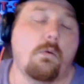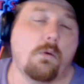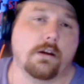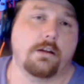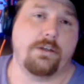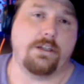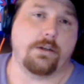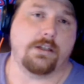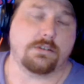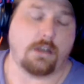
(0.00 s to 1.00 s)
we're going to be
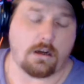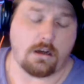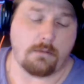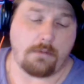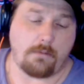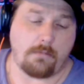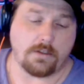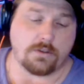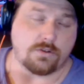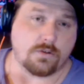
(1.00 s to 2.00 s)
doing is talking about my
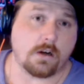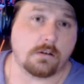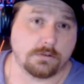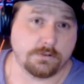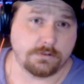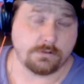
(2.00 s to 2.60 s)
struggles,